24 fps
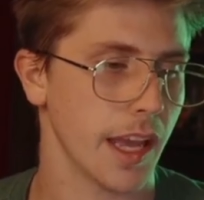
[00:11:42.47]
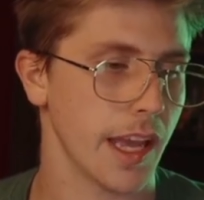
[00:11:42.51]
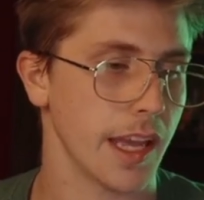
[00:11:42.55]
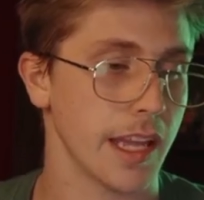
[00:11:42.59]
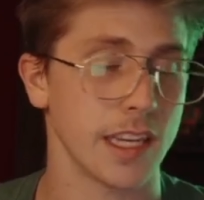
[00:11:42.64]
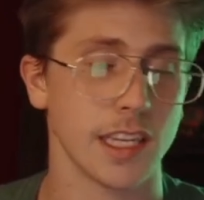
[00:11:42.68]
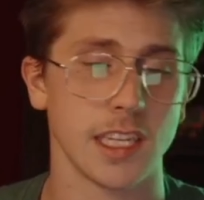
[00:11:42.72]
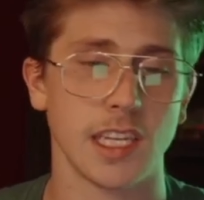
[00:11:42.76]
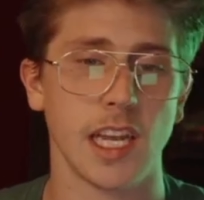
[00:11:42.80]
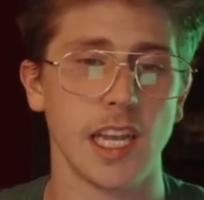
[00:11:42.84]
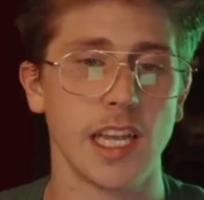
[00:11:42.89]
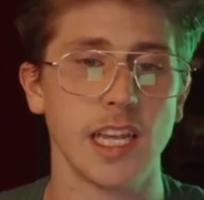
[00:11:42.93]

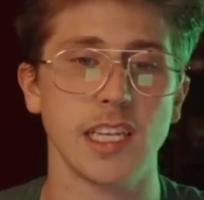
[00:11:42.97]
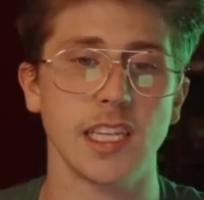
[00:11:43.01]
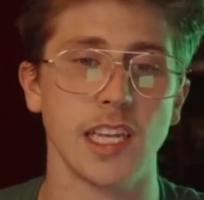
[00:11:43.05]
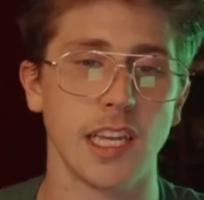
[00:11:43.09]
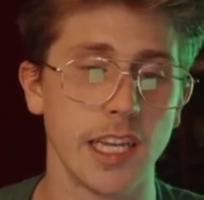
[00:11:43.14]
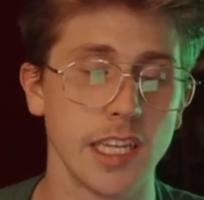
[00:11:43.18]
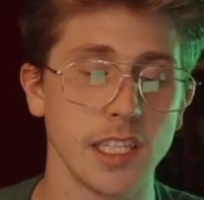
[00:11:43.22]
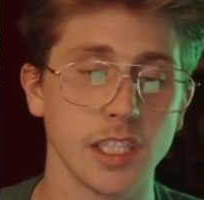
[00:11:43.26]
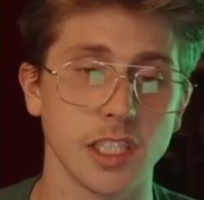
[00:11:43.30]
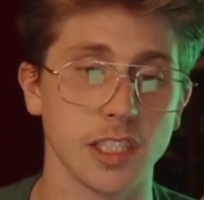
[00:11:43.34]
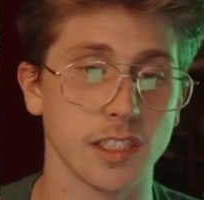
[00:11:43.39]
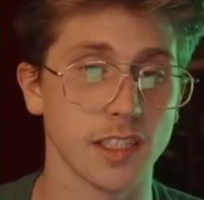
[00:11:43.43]
and he,
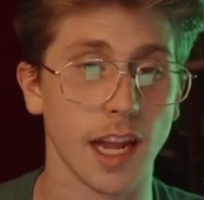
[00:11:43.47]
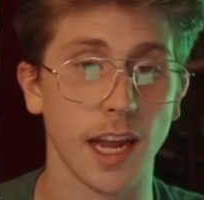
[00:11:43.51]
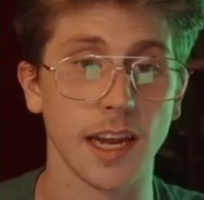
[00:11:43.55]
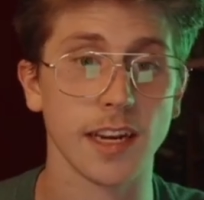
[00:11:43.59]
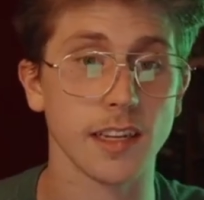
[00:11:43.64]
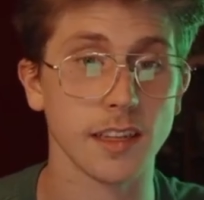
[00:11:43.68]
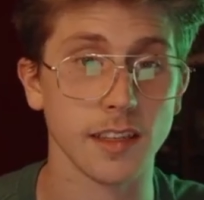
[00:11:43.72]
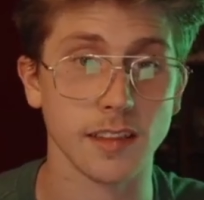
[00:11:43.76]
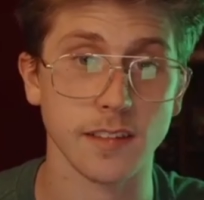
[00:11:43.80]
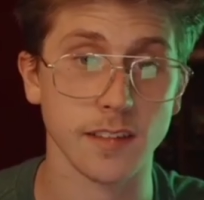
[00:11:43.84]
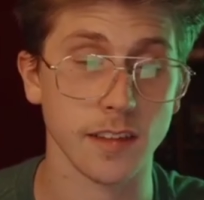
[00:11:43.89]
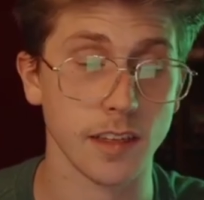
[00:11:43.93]
he just
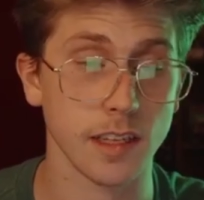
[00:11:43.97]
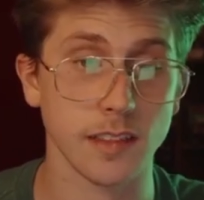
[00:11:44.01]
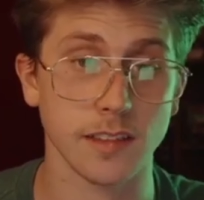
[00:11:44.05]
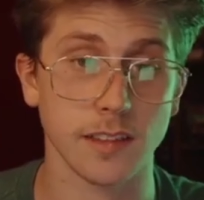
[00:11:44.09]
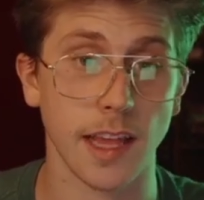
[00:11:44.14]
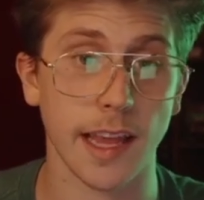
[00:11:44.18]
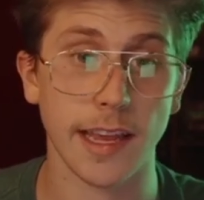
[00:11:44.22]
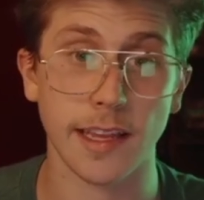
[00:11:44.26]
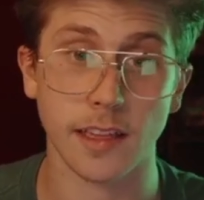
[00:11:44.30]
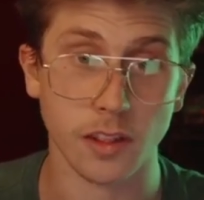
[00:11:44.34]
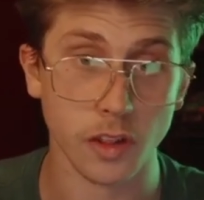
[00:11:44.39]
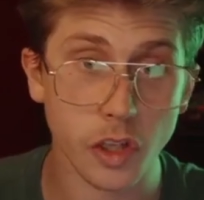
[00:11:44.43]
kind of
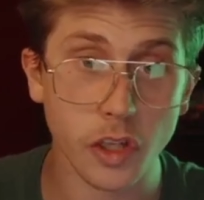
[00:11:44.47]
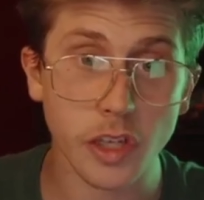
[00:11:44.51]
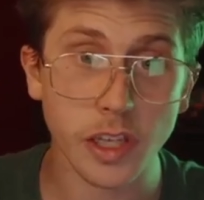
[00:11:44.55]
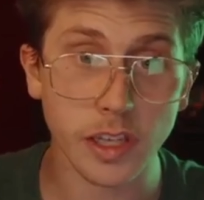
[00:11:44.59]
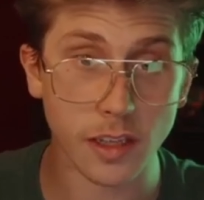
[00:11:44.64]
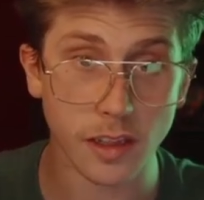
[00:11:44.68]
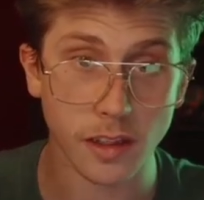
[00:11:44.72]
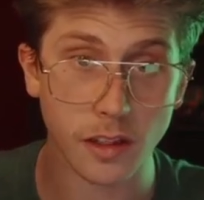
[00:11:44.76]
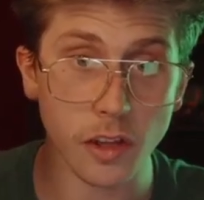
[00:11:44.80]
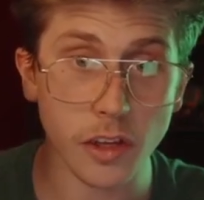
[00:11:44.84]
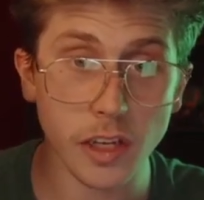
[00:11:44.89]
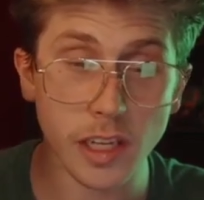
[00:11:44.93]
is like
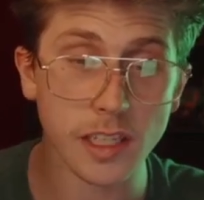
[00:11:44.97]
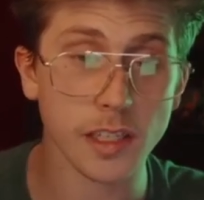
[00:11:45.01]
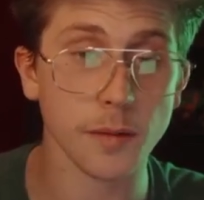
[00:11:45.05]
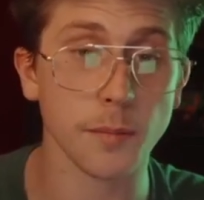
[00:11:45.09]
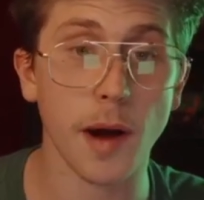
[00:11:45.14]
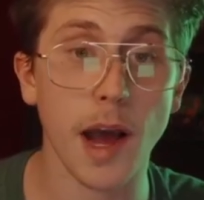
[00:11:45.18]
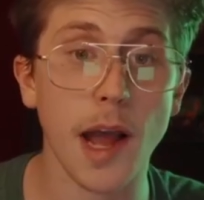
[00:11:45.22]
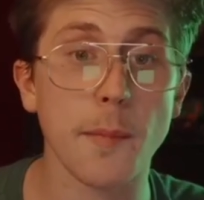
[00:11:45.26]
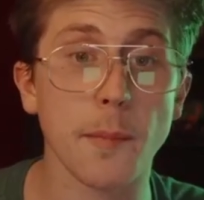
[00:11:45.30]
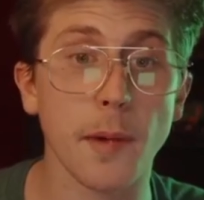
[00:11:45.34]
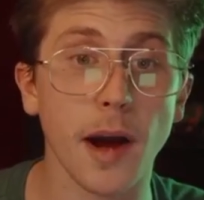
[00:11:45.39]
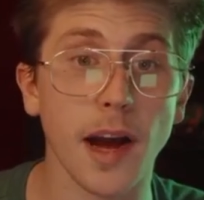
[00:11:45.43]
look look into
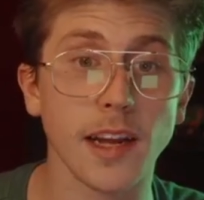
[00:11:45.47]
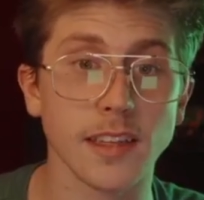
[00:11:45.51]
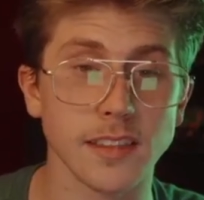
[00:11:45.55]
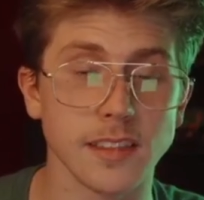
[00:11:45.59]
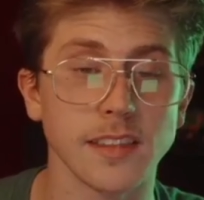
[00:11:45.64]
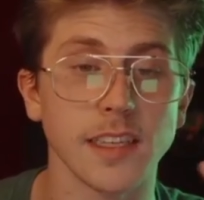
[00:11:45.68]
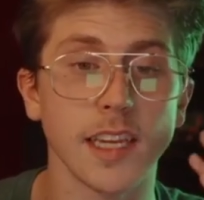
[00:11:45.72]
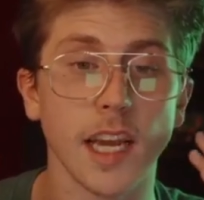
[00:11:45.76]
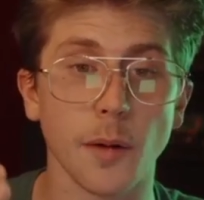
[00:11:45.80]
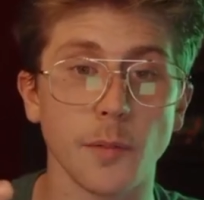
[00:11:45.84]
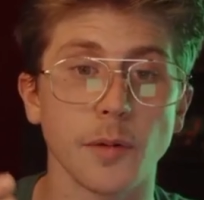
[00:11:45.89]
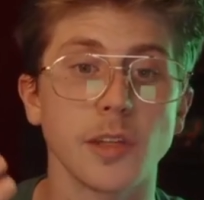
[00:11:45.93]
my mind
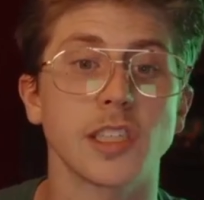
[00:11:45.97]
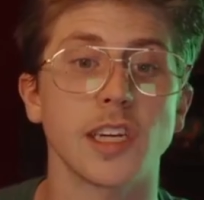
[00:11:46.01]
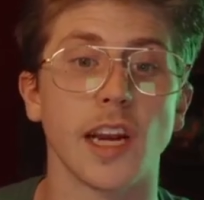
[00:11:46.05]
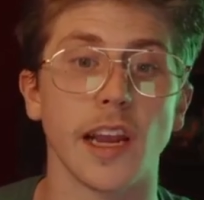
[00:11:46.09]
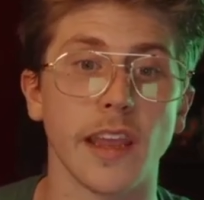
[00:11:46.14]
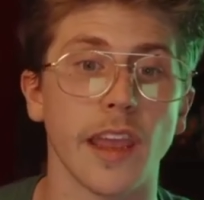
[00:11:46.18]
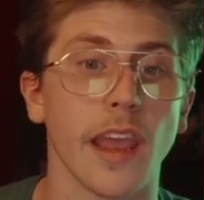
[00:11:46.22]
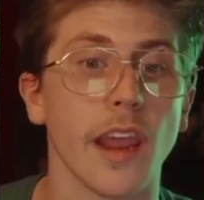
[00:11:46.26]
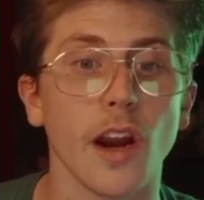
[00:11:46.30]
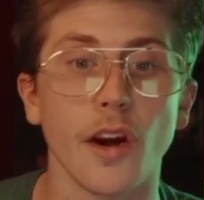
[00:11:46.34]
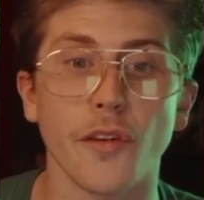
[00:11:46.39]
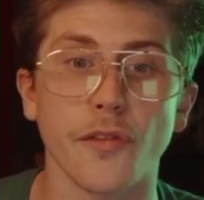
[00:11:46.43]
see how much
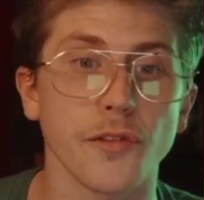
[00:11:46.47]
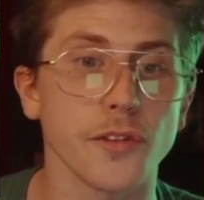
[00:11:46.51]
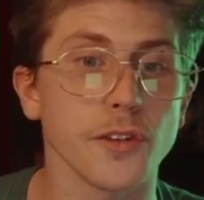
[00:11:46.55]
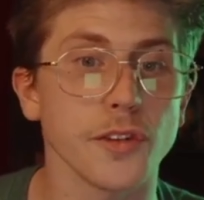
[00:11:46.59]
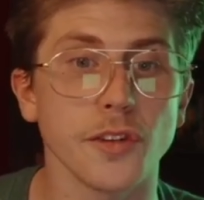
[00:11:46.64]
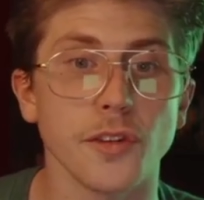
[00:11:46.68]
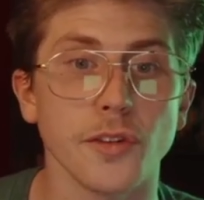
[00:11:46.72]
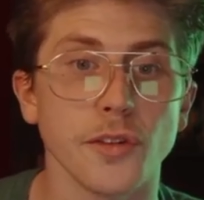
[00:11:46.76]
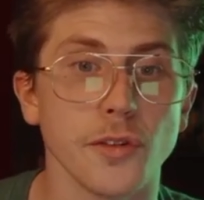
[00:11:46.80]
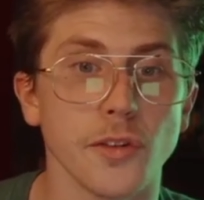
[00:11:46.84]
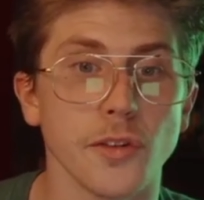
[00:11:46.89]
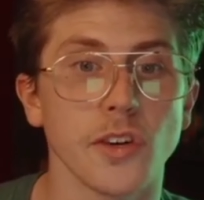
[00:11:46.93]
i care for
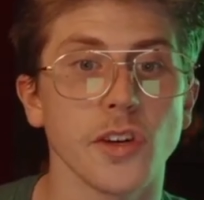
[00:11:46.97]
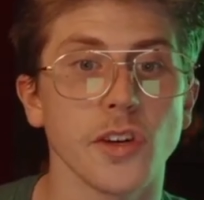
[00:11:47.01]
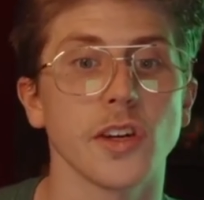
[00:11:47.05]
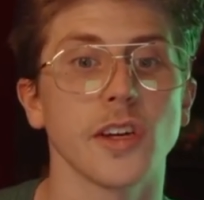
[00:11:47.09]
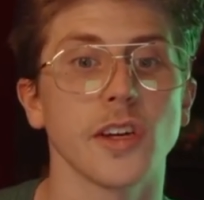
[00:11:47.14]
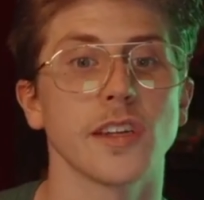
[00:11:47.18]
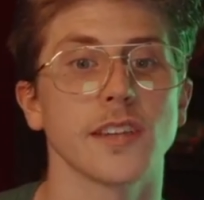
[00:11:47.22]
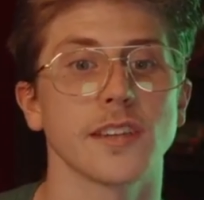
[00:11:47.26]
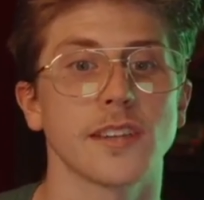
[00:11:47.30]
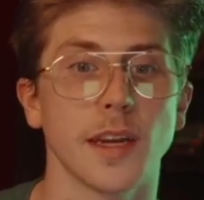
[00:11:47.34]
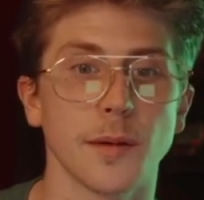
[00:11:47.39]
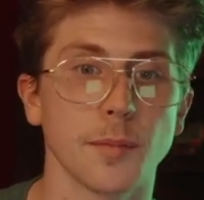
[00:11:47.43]
you
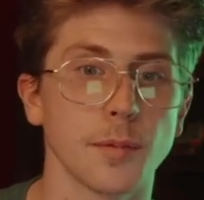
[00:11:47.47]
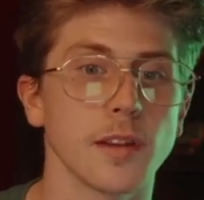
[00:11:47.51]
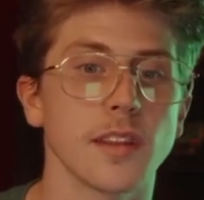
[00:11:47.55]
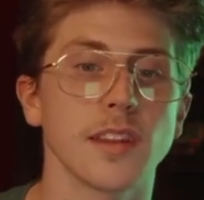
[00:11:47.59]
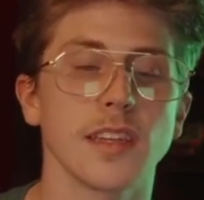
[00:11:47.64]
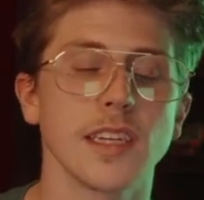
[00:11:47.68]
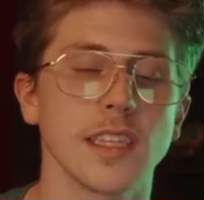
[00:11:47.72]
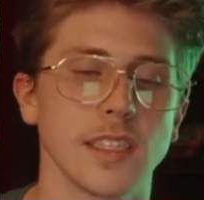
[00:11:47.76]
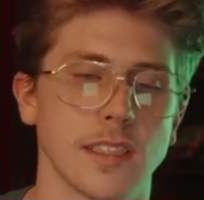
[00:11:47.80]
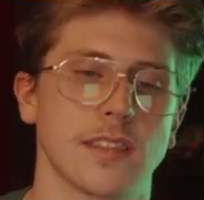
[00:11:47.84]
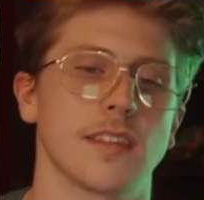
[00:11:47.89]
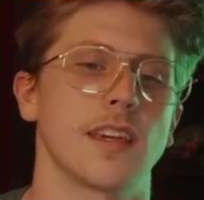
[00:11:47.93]
type of
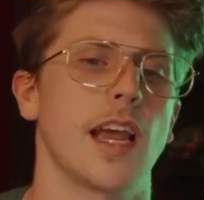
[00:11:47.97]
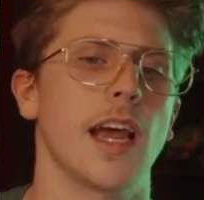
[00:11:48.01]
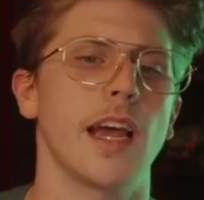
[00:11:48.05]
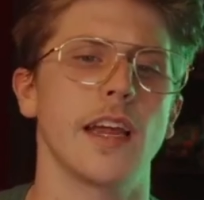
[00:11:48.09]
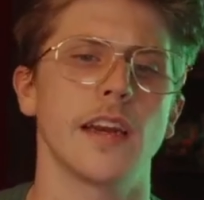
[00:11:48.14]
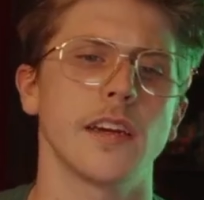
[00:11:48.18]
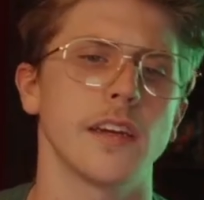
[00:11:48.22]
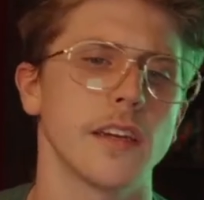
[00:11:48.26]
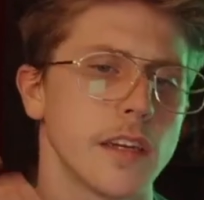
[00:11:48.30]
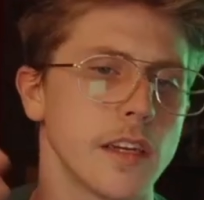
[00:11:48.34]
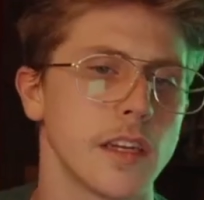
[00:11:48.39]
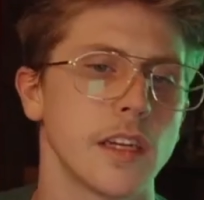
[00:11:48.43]
thing to
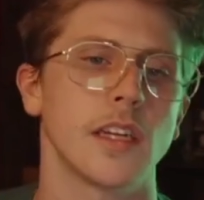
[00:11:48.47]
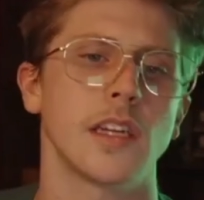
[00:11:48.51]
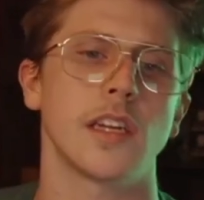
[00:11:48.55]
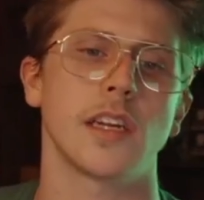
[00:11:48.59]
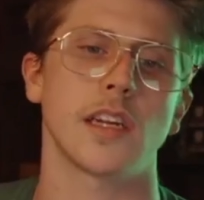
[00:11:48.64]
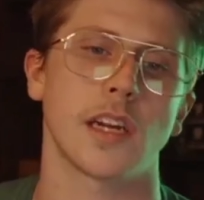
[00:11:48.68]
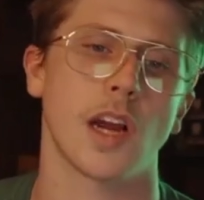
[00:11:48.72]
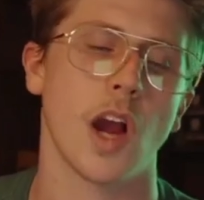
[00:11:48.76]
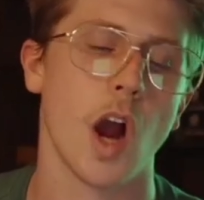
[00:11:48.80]
kind of yeah.